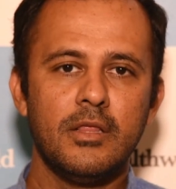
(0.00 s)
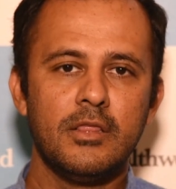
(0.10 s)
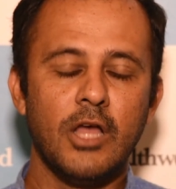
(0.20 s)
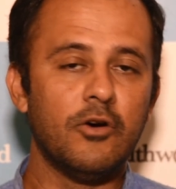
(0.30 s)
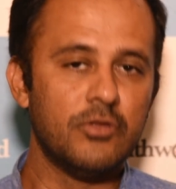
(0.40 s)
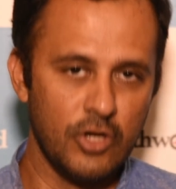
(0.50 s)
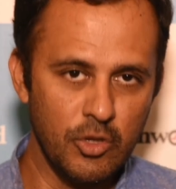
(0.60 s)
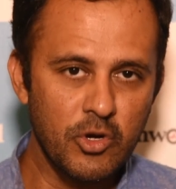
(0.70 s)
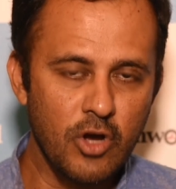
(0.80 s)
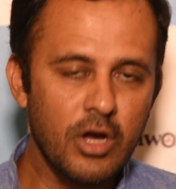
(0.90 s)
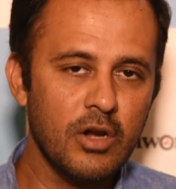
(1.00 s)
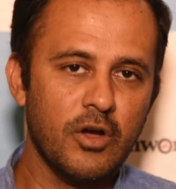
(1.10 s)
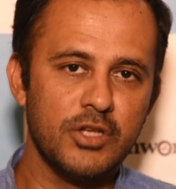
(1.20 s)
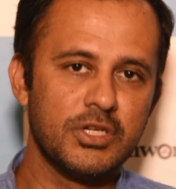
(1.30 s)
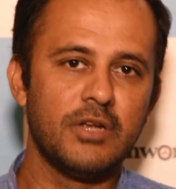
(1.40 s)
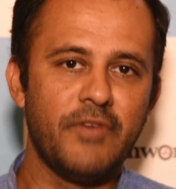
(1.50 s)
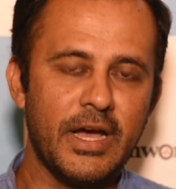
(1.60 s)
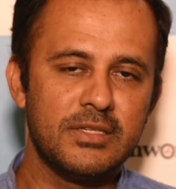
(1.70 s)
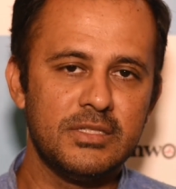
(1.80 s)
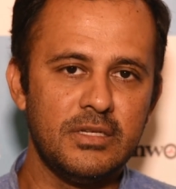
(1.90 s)
Now, the pneumococcal conjugate
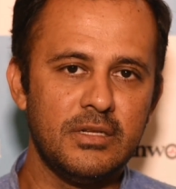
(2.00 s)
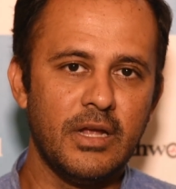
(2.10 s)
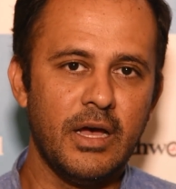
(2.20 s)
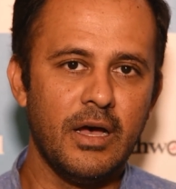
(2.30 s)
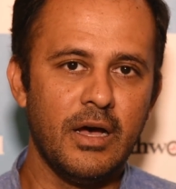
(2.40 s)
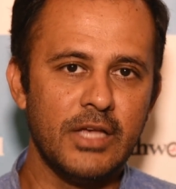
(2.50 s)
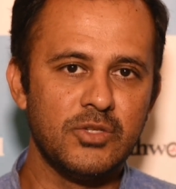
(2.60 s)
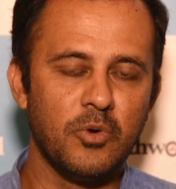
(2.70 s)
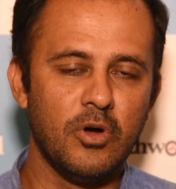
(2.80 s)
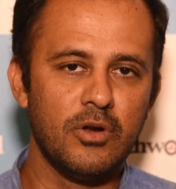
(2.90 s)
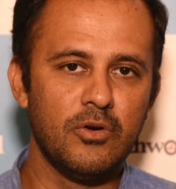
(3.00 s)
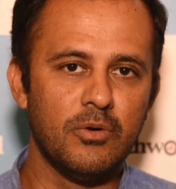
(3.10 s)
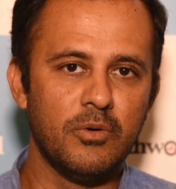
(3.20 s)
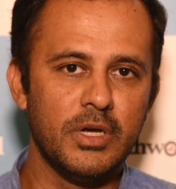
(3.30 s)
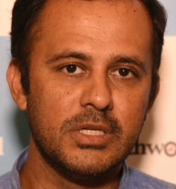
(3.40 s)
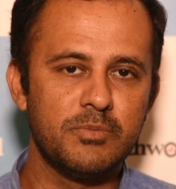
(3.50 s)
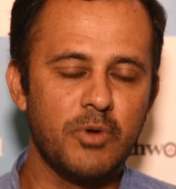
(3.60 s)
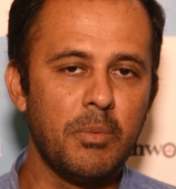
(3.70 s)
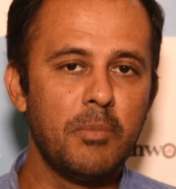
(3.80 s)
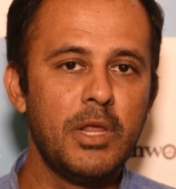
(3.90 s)
vaccine, as you all know, is
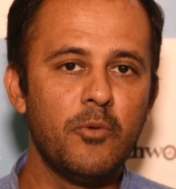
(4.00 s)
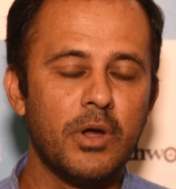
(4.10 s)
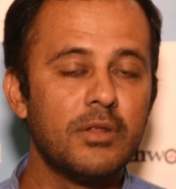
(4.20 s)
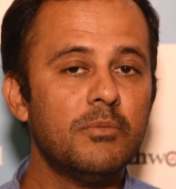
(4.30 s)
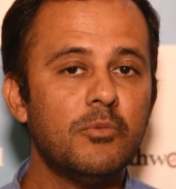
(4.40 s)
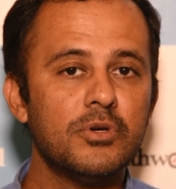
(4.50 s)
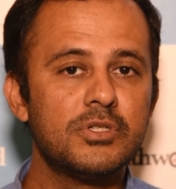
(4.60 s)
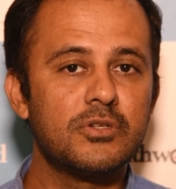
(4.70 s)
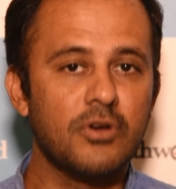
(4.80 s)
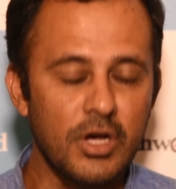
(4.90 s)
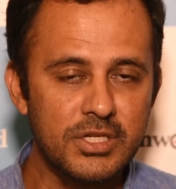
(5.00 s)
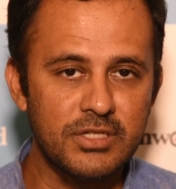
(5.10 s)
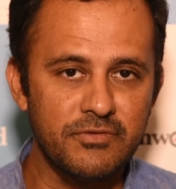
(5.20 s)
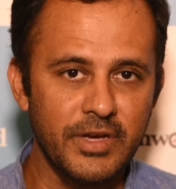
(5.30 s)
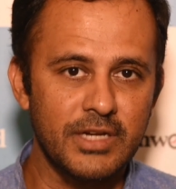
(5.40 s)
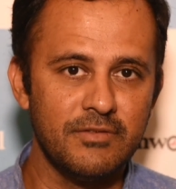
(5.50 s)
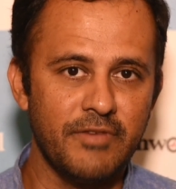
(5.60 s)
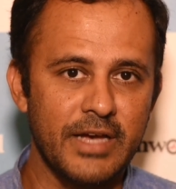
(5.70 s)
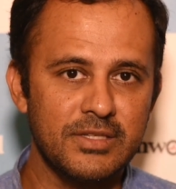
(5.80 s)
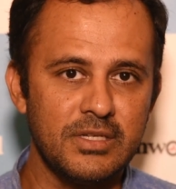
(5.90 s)
probably one of the most cost-effective
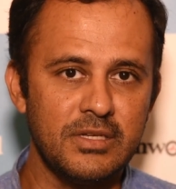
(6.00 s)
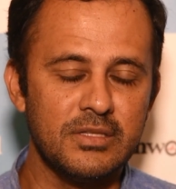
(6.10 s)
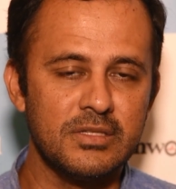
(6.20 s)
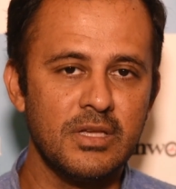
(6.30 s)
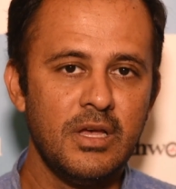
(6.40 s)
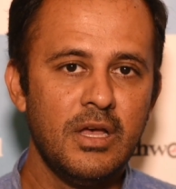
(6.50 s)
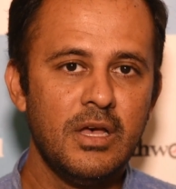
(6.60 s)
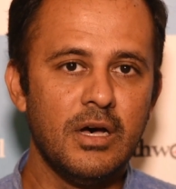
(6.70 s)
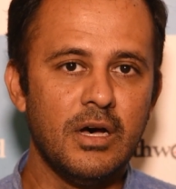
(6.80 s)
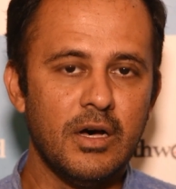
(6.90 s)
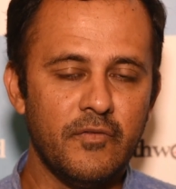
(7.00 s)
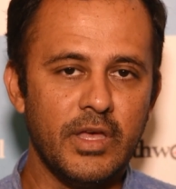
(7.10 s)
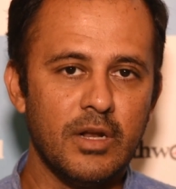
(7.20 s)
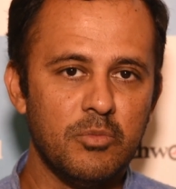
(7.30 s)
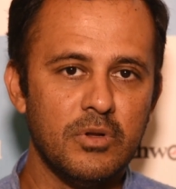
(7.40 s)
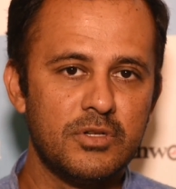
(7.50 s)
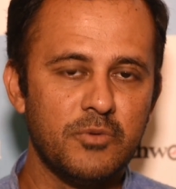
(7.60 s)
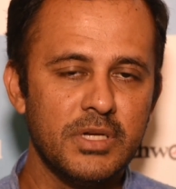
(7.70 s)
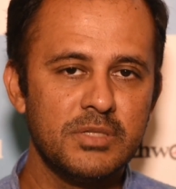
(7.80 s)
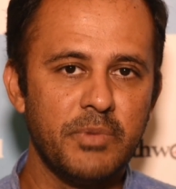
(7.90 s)
vaccines available
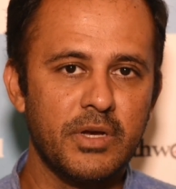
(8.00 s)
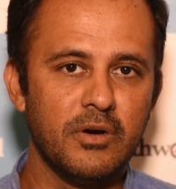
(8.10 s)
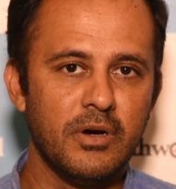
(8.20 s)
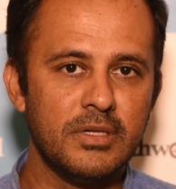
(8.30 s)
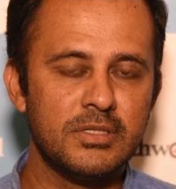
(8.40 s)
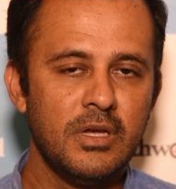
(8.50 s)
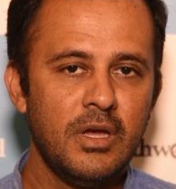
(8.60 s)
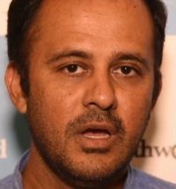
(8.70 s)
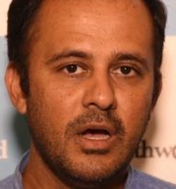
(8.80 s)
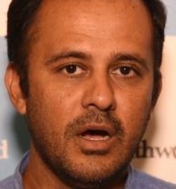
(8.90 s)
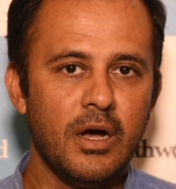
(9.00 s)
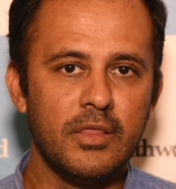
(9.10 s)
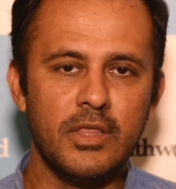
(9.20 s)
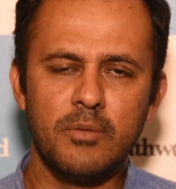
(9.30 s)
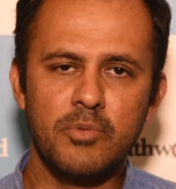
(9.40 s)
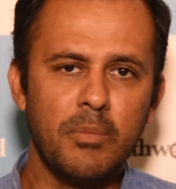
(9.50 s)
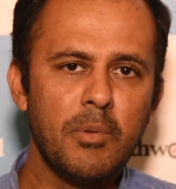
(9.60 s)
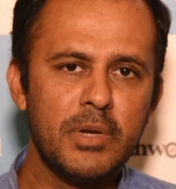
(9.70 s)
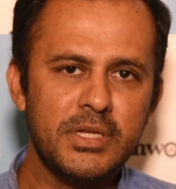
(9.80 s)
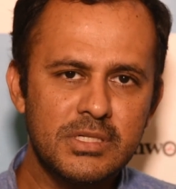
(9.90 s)
to us, because there are
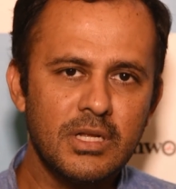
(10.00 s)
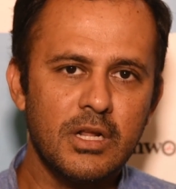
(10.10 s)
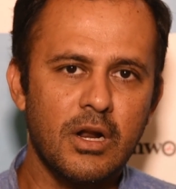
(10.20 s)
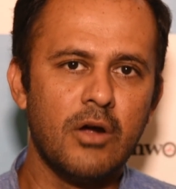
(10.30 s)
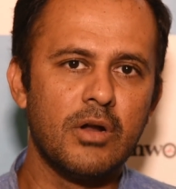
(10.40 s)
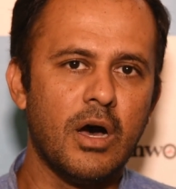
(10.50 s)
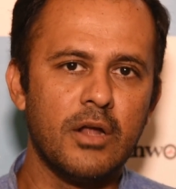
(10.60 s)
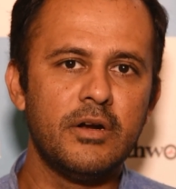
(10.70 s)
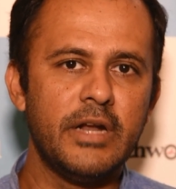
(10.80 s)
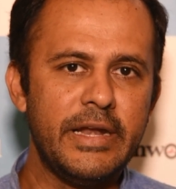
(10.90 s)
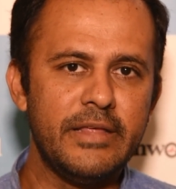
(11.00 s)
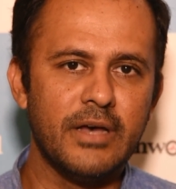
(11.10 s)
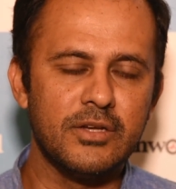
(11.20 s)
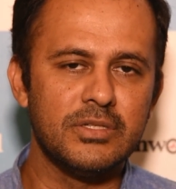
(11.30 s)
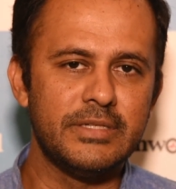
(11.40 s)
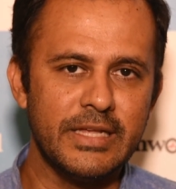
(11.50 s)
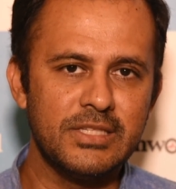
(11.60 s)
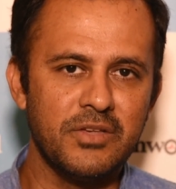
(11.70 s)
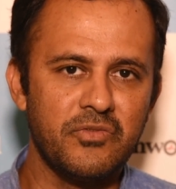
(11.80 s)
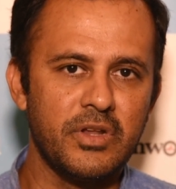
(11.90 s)
probably still around 180,000
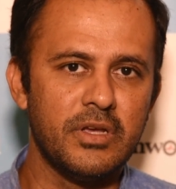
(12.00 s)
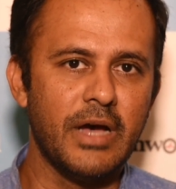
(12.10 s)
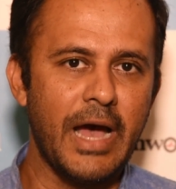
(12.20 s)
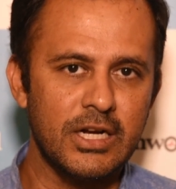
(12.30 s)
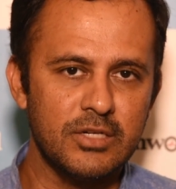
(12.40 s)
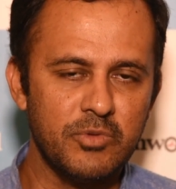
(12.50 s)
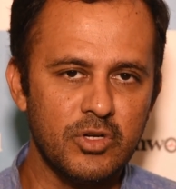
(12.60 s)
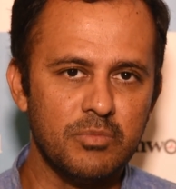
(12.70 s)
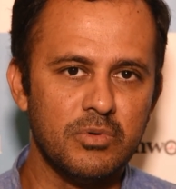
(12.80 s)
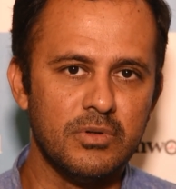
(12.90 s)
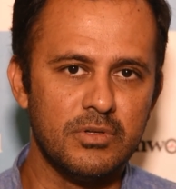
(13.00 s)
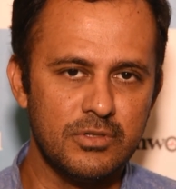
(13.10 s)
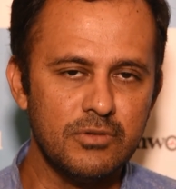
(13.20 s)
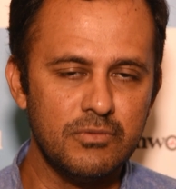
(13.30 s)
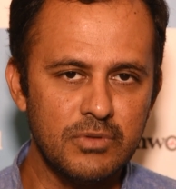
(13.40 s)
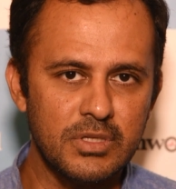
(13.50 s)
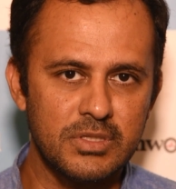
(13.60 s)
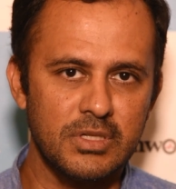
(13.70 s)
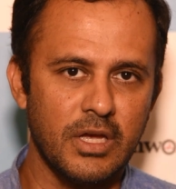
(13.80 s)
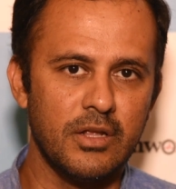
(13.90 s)
deaths every year attributable to
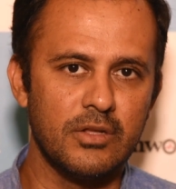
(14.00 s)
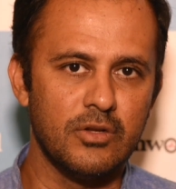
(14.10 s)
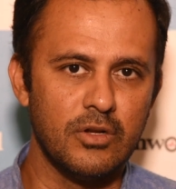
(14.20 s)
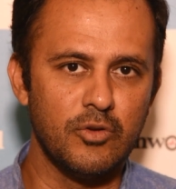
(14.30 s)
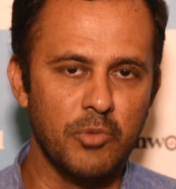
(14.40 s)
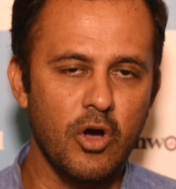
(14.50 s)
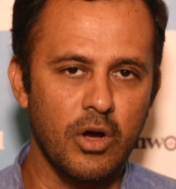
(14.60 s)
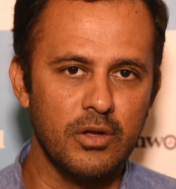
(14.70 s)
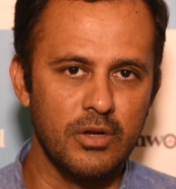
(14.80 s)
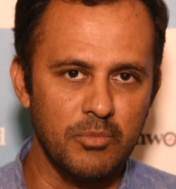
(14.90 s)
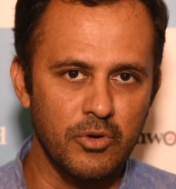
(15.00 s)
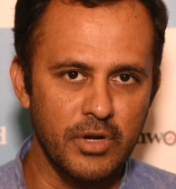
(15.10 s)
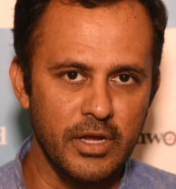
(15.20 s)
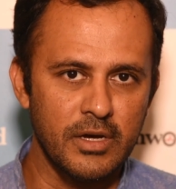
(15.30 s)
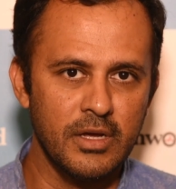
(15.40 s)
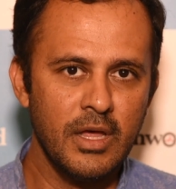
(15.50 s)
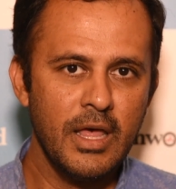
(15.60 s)
this to pneumococcal pneumonia.